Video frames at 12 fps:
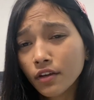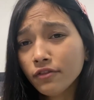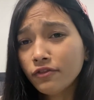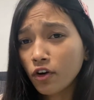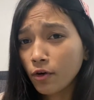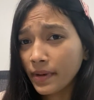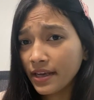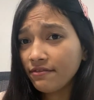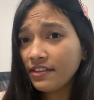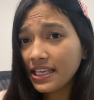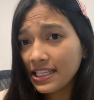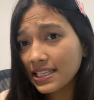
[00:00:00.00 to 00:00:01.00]
for my
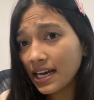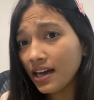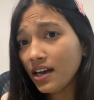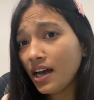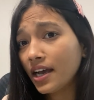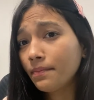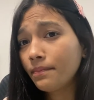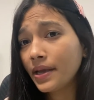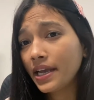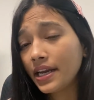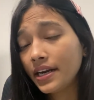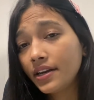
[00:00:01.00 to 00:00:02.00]
visa, I
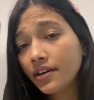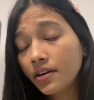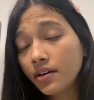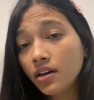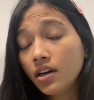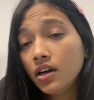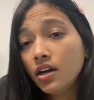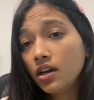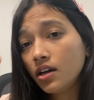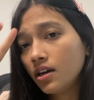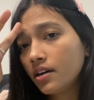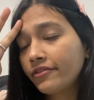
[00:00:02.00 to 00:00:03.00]
paid
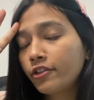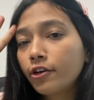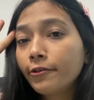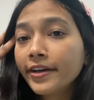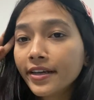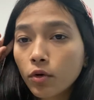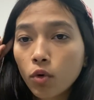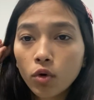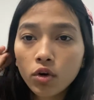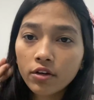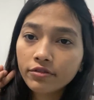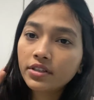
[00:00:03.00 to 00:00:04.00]
for my
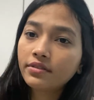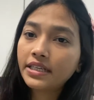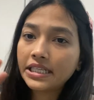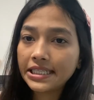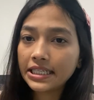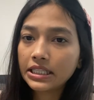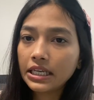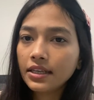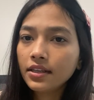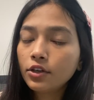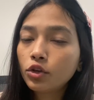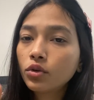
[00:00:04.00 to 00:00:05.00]
whole of the visa thing
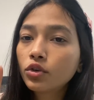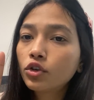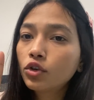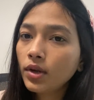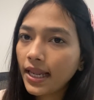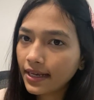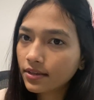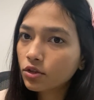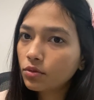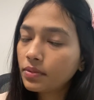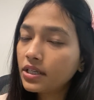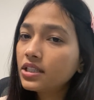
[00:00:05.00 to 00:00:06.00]
took 2 lakhs
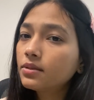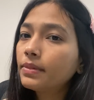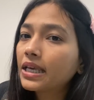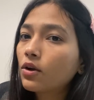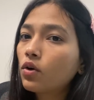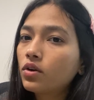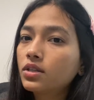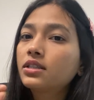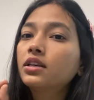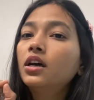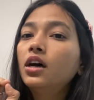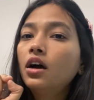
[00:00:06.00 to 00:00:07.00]
rupees, because
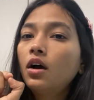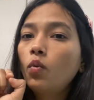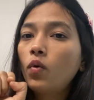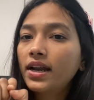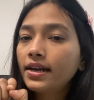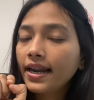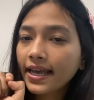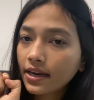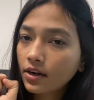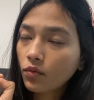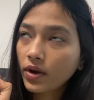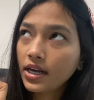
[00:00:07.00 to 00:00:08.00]

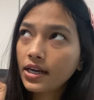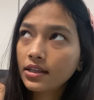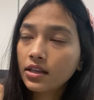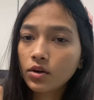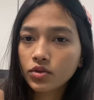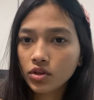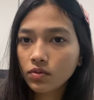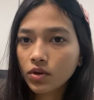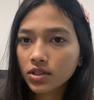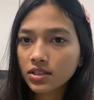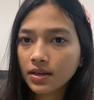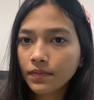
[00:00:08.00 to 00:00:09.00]
1,20,000
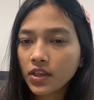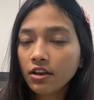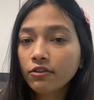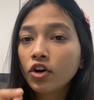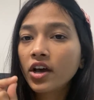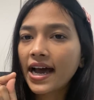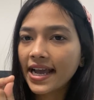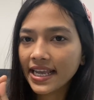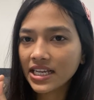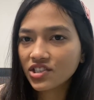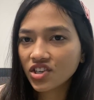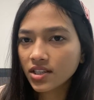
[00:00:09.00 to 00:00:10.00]
was something for
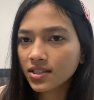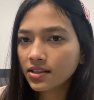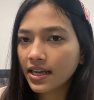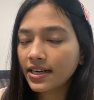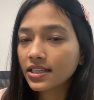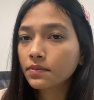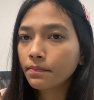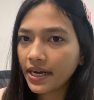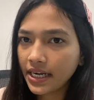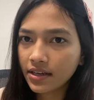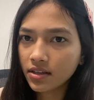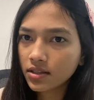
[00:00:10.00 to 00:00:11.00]
IHS, that is
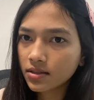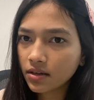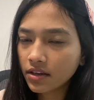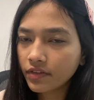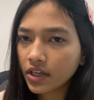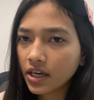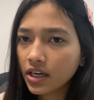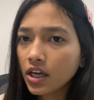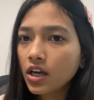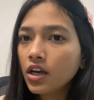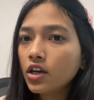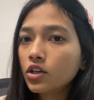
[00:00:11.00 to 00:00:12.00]
medical certificate.
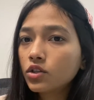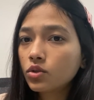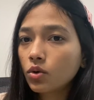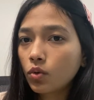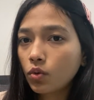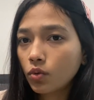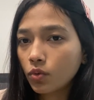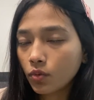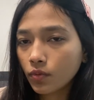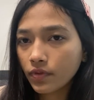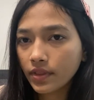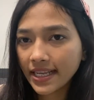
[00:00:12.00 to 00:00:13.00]
So
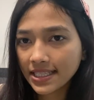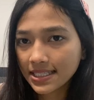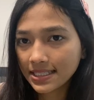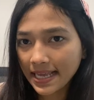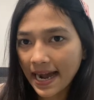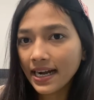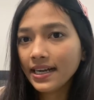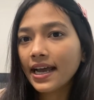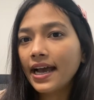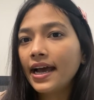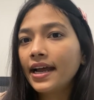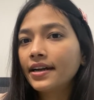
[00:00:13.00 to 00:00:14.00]
that's that.
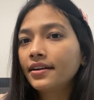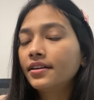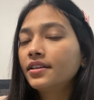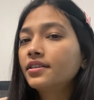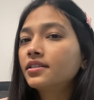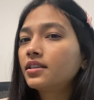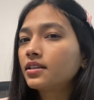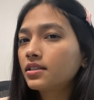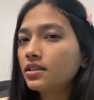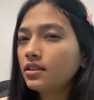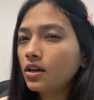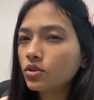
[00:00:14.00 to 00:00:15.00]
And
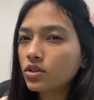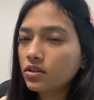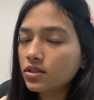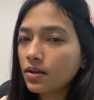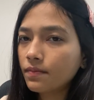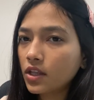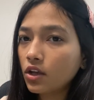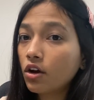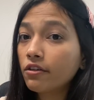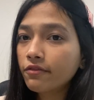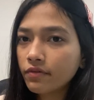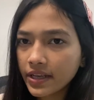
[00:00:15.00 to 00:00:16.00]
60,000 something
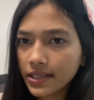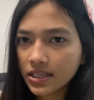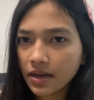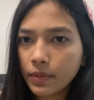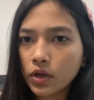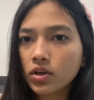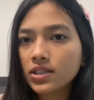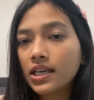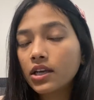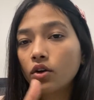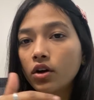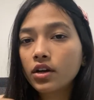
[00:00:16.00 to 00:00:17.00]
of visa, because
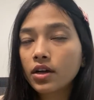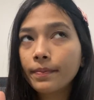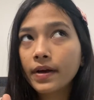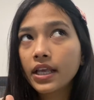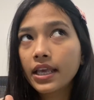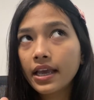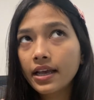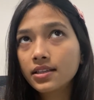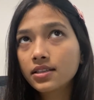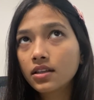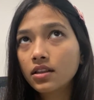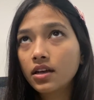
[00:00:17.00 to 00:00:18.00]
I got my
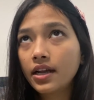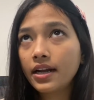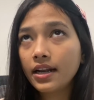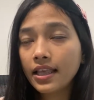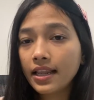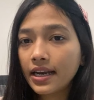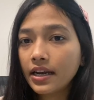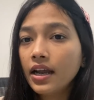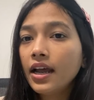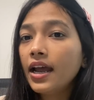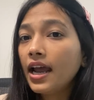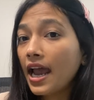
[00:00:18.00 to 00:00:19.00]
case in the
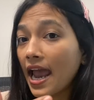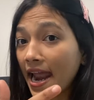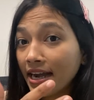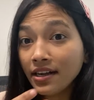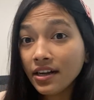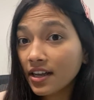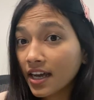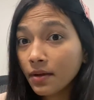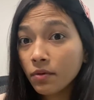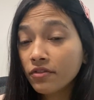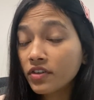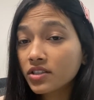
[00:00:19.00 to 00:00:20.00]
end time
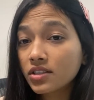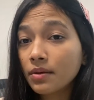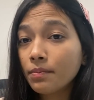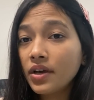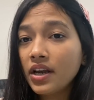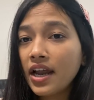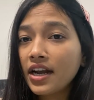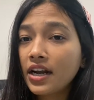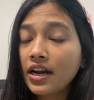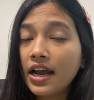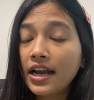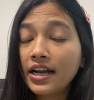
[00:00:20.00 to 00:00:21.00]
of December,
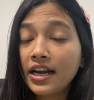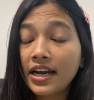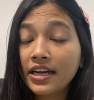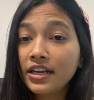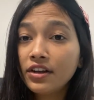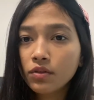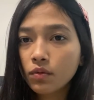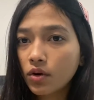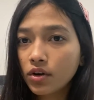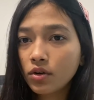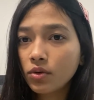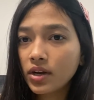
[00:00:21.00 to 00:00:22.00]
and I didn't
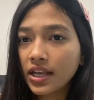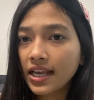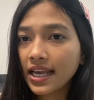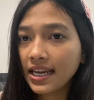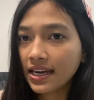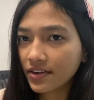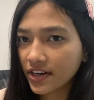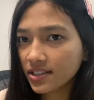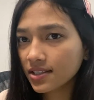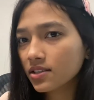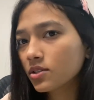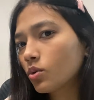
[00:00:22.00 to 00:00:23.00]
want to take any
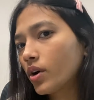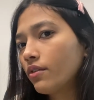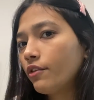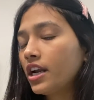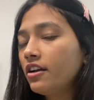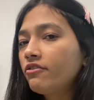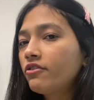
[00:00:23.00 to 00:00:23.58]
risk, so I went